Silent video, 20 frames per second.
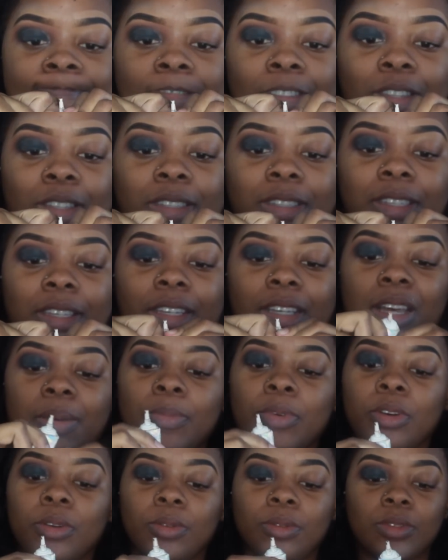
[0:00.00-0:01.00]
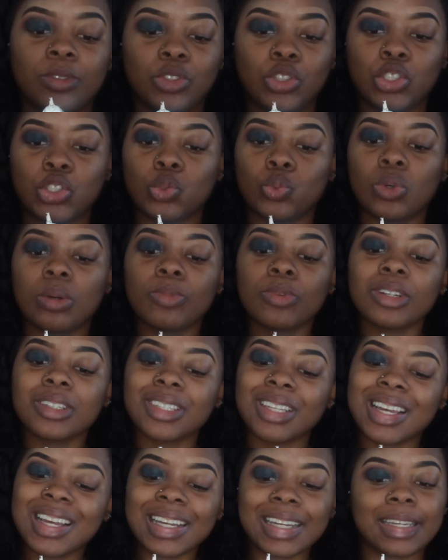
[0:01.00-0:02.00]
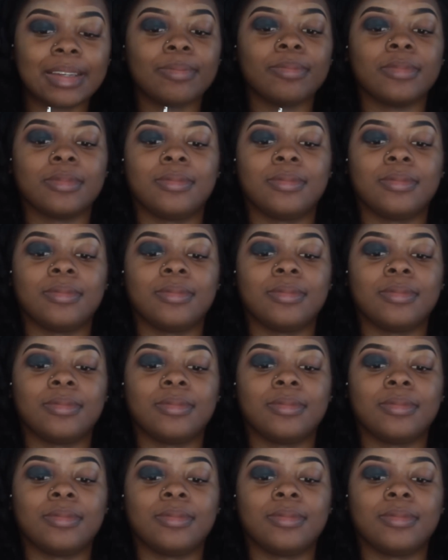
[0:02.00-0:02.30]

Let's see, come on, just one more time.